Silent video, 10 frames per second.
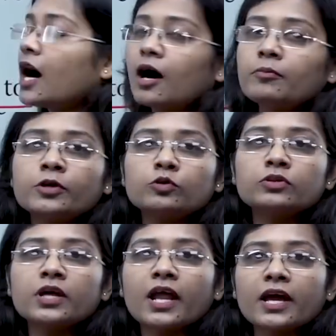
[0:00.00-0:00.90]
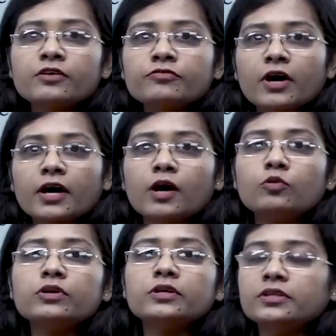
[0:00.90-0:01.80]
harm to the life
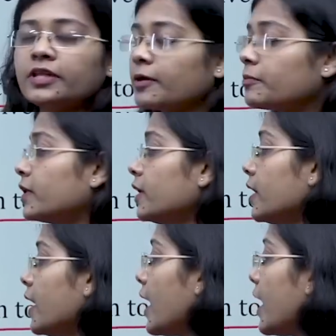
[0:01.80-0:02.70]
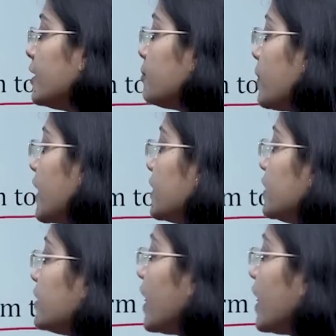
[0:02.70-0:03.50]
around them, and many